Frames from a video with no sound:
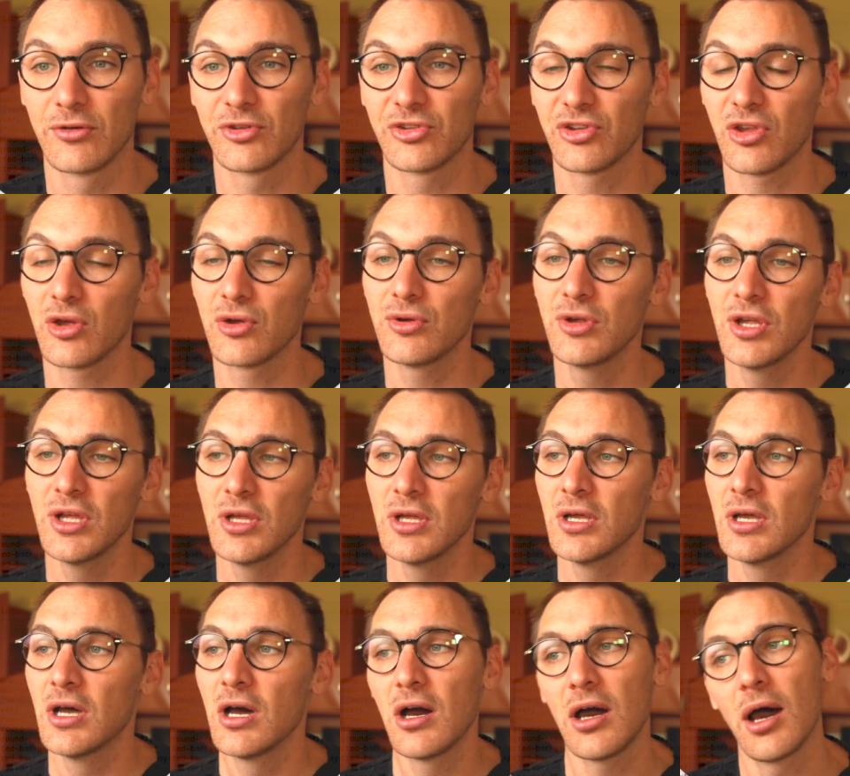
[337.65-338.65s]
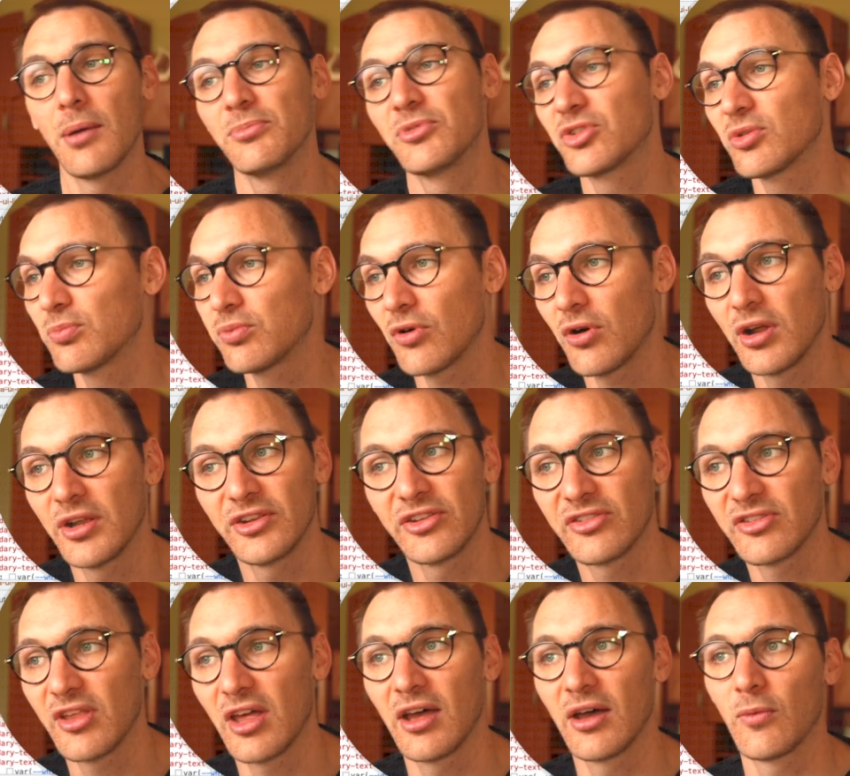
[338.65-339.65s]
So I'm
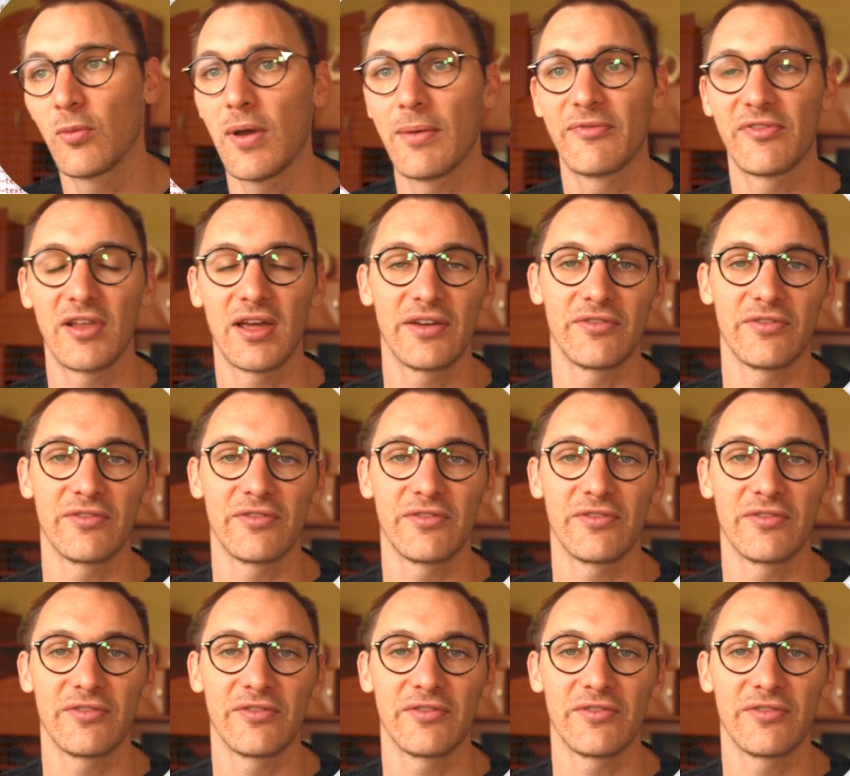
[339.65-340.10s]
surprised that Webflow